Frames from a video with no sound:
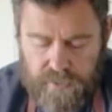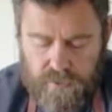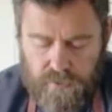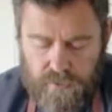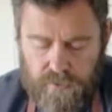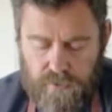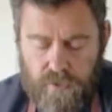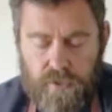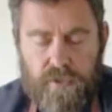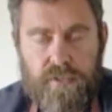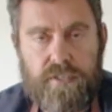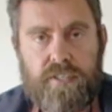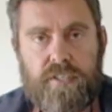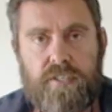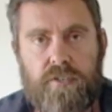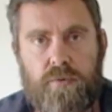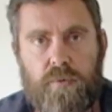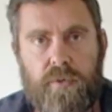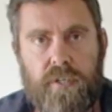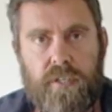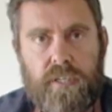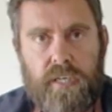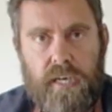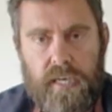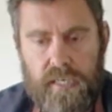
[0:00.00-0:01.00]
as you'll notice as
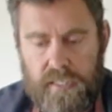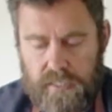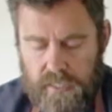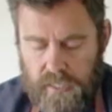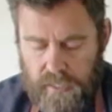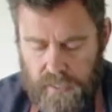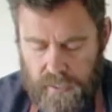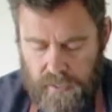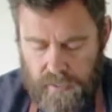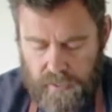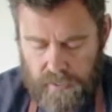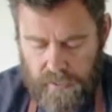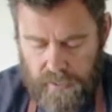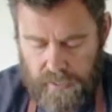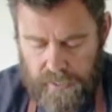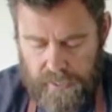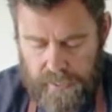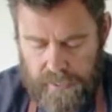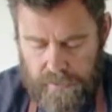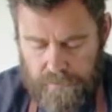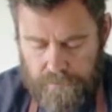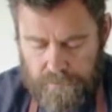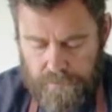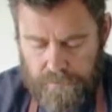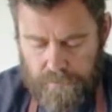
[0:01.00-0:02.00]
well, guys,
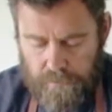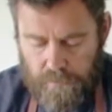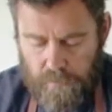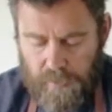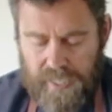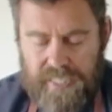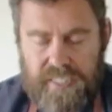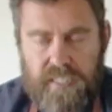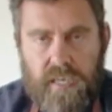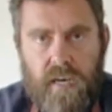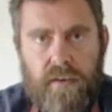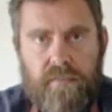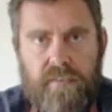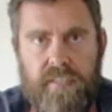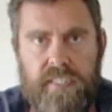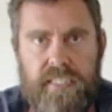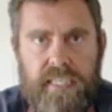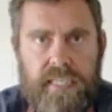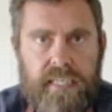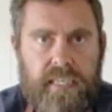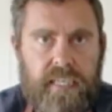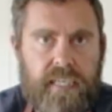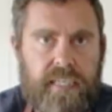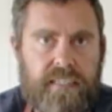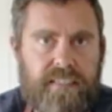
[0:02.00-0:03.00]
my scarfing
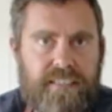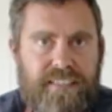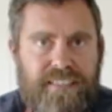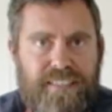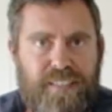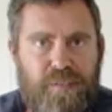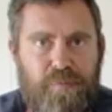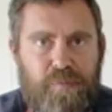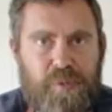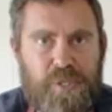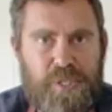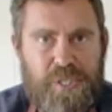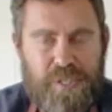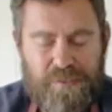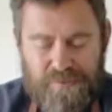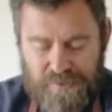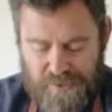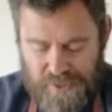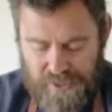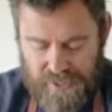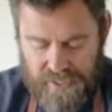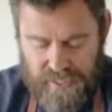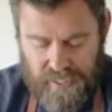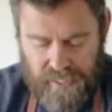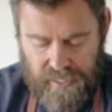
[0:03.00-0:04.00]
technique is a little bit
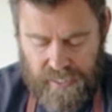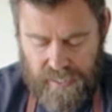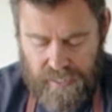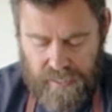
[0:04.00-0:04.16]
different.